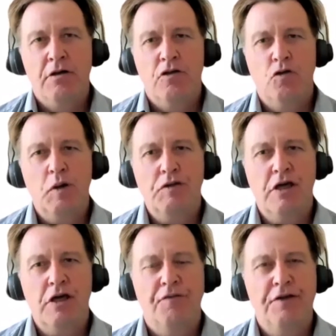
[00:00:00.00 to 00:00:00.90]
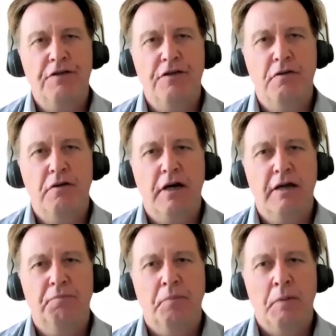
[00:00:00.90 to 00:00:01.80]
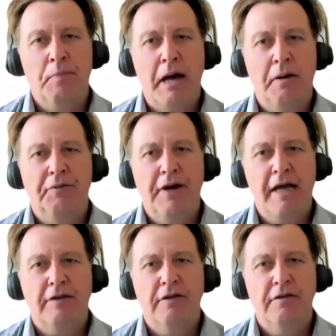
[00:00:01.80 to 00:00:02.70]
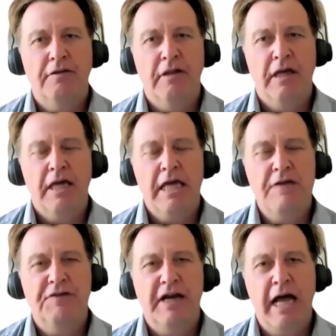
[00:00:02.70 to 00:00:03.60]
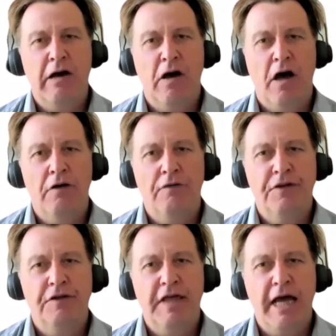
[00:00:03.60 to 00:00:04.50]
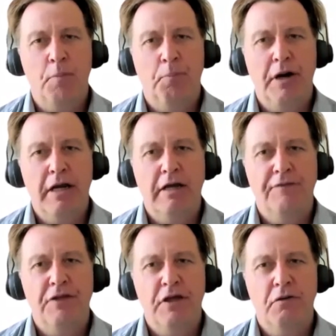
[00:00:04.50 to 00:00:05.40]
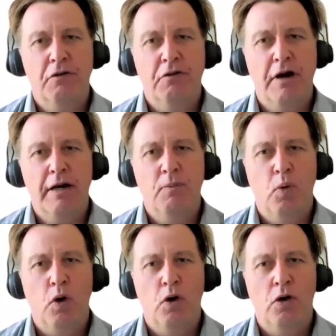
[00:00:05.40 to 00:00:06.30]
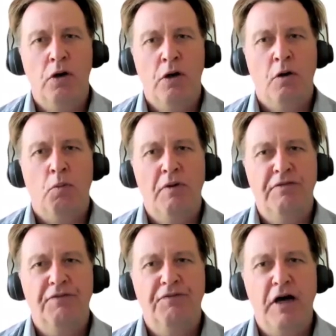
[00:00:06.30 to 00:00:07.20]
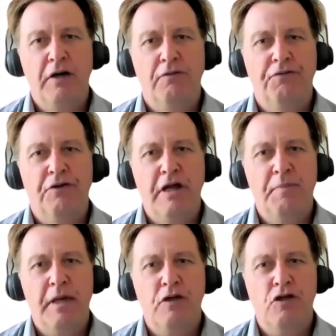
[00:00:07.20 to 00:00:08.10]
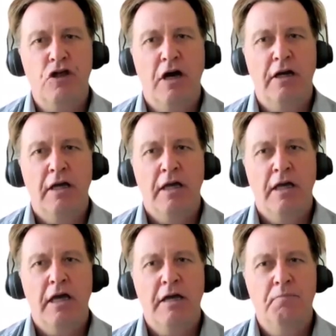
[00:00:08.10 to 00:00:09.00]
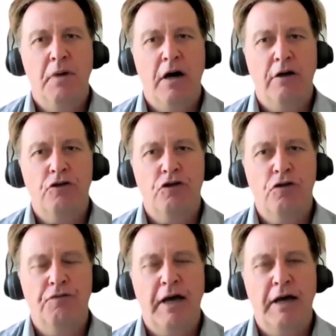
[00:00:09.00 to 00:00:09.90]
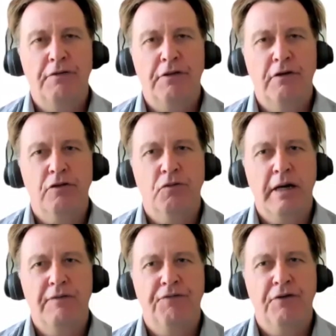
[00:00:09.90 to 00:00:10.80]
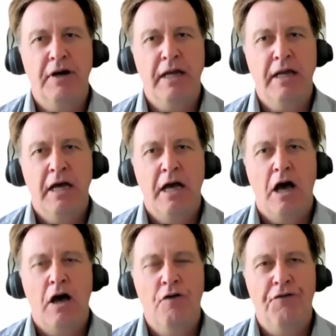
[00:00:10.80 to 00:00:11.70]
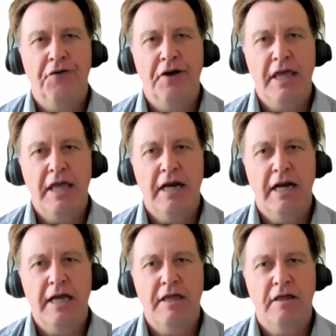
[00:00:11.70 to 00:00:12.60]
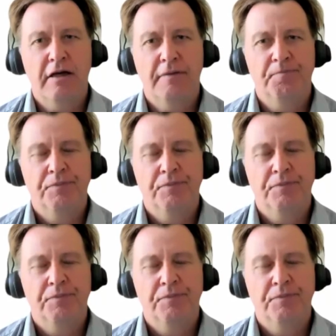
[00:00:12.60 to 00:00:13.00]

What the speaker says: Switching off its nuclear power reactors, even after the outbreak of the Ukraine war, with the final 3 being shut in March 2023, over a year later.